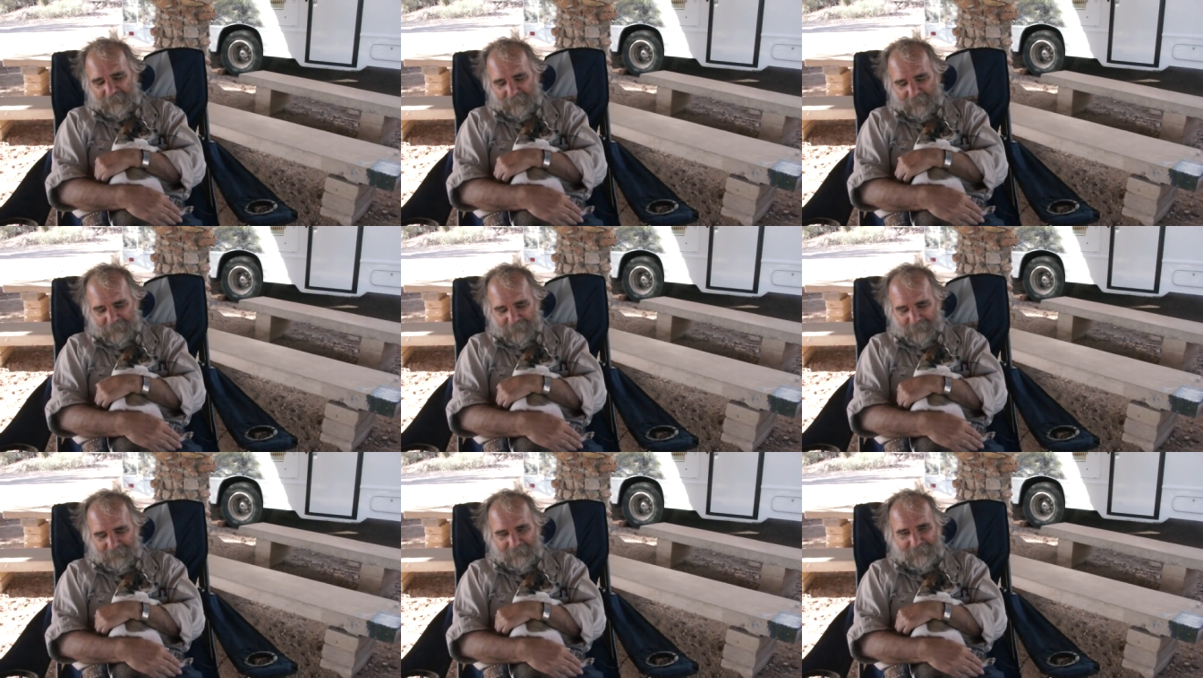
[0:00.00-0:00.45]

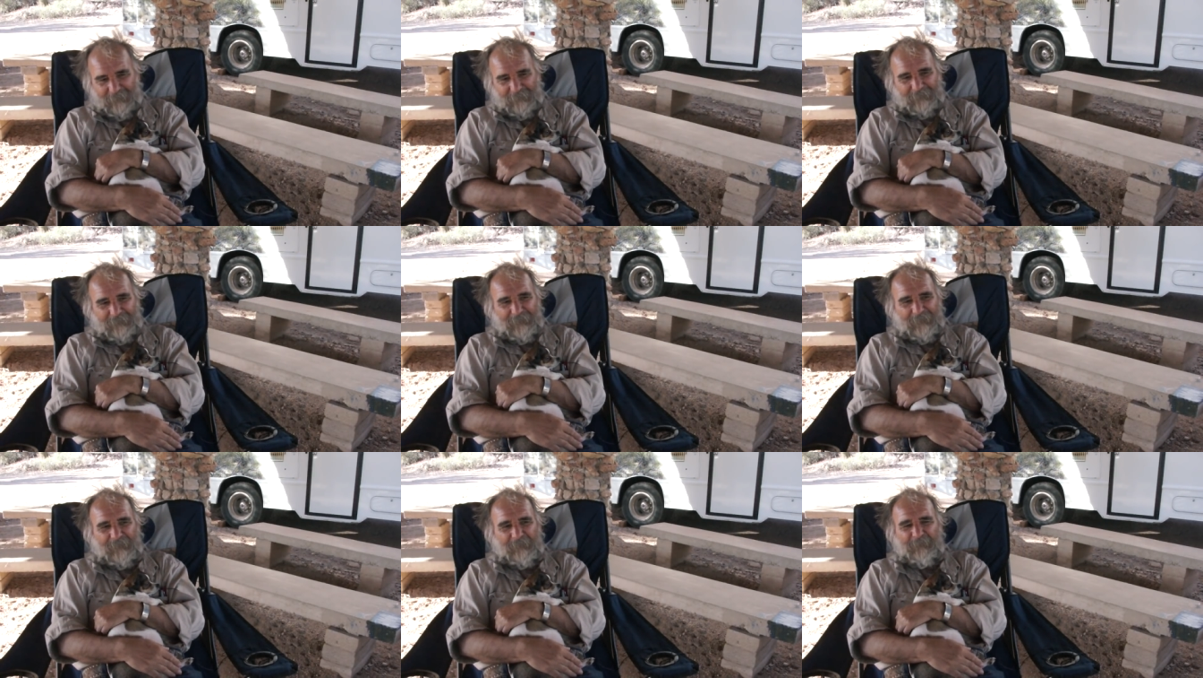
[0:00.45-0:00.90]
And,
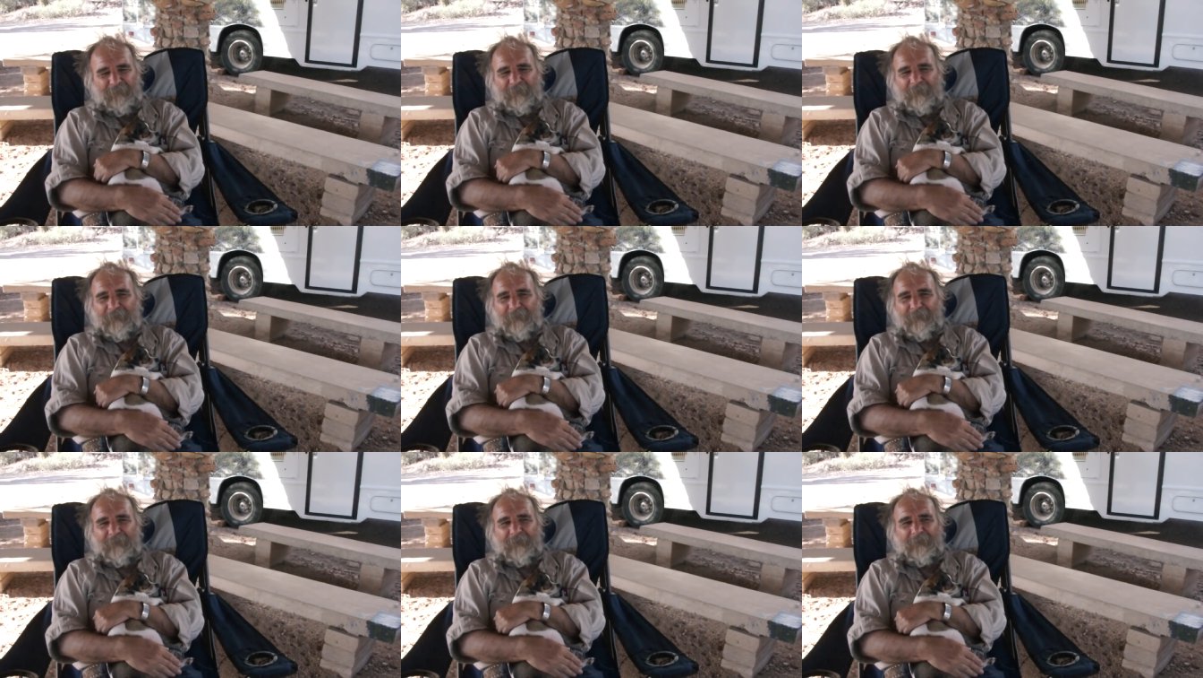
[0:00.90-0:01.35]
and, if
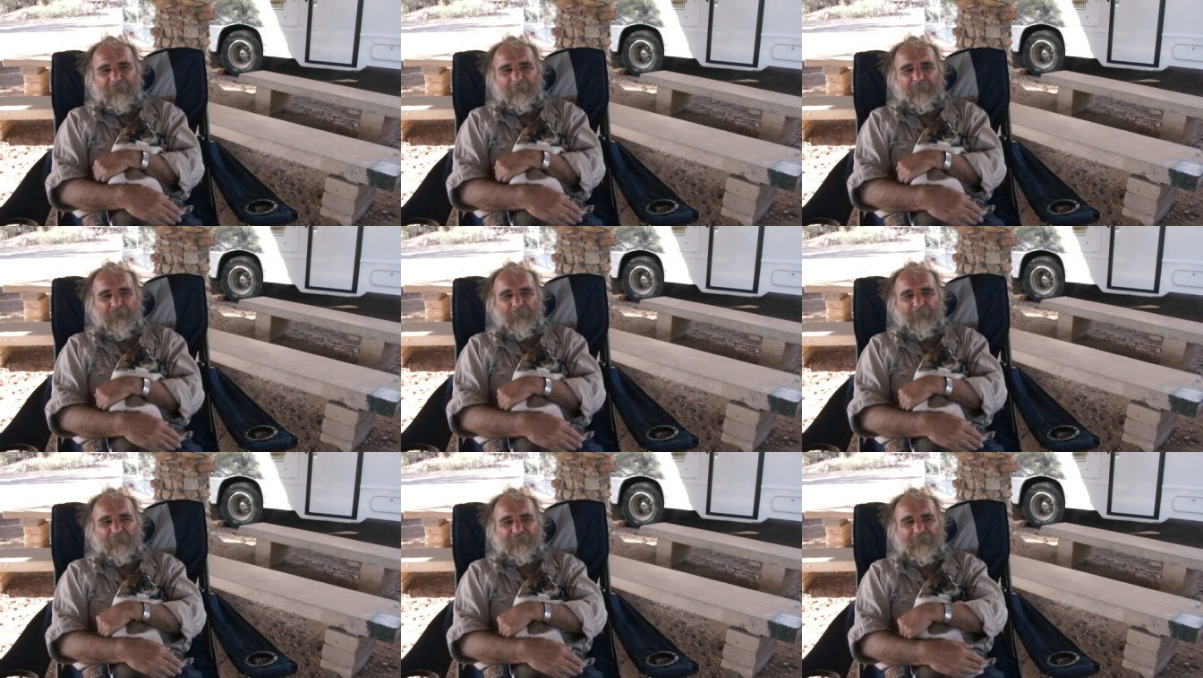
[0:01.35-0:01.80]
you, and
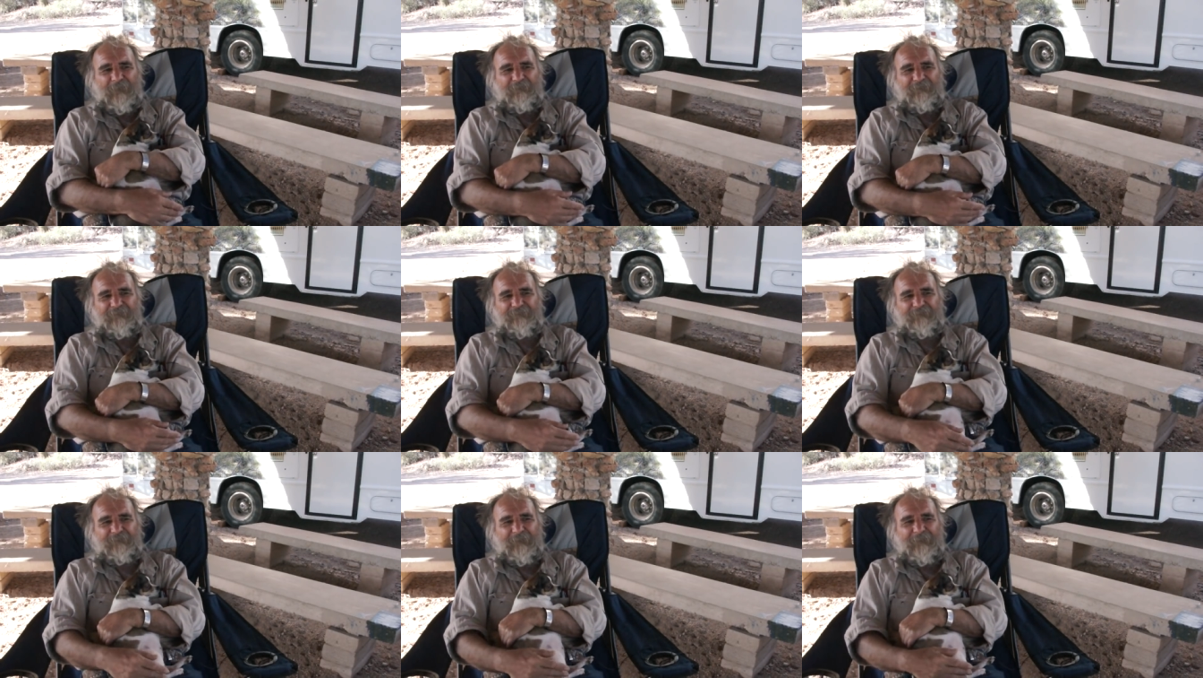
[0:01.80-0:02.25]
if people
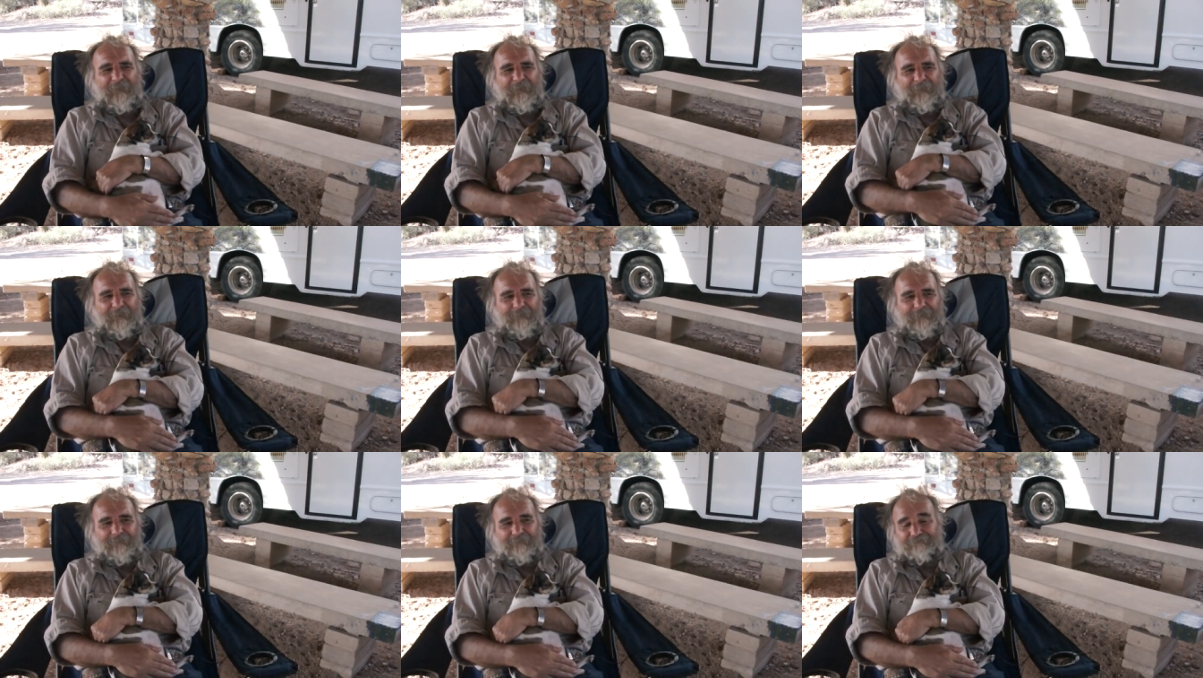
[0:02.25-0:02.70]
started
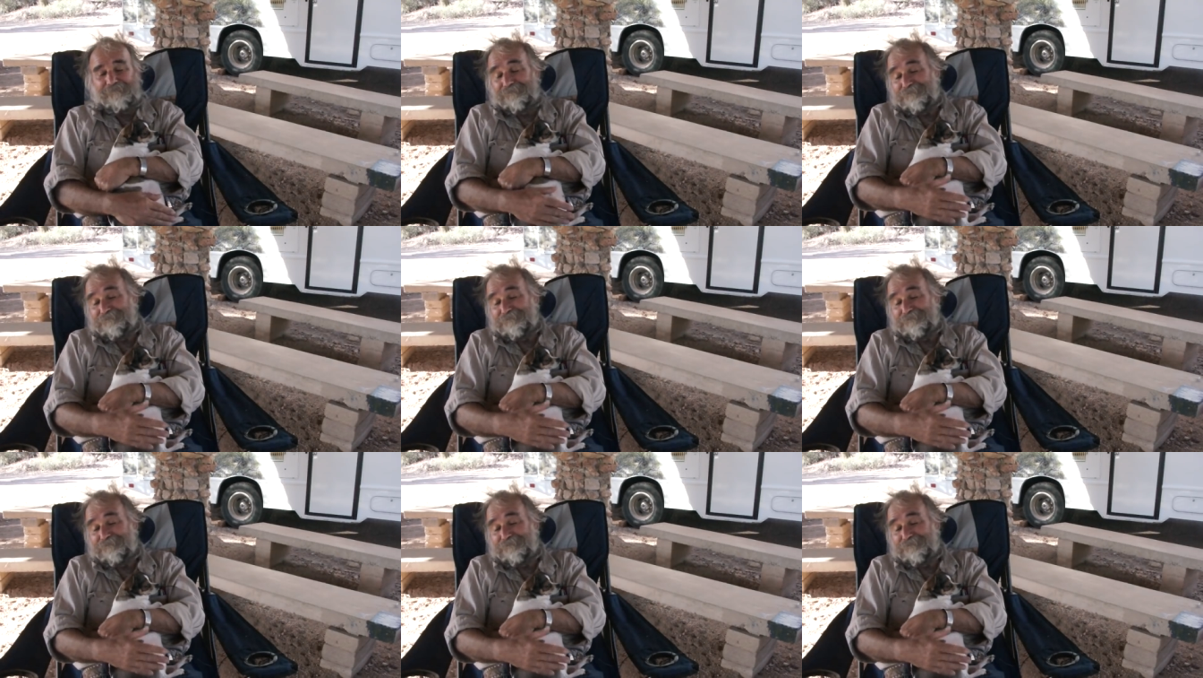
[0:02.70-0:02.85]
scared,